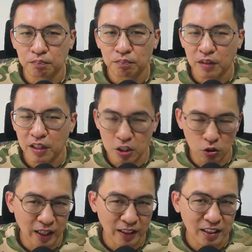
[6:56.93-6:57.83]
It's on
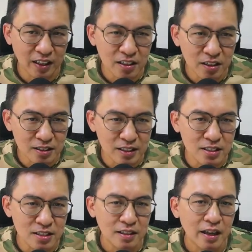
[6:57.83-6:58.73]
99 years
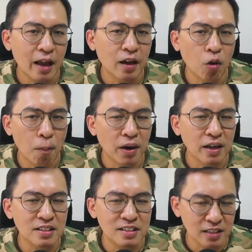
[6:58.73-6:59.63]
lease and comprised
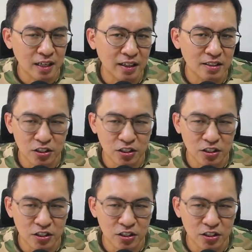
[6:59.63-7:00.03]
660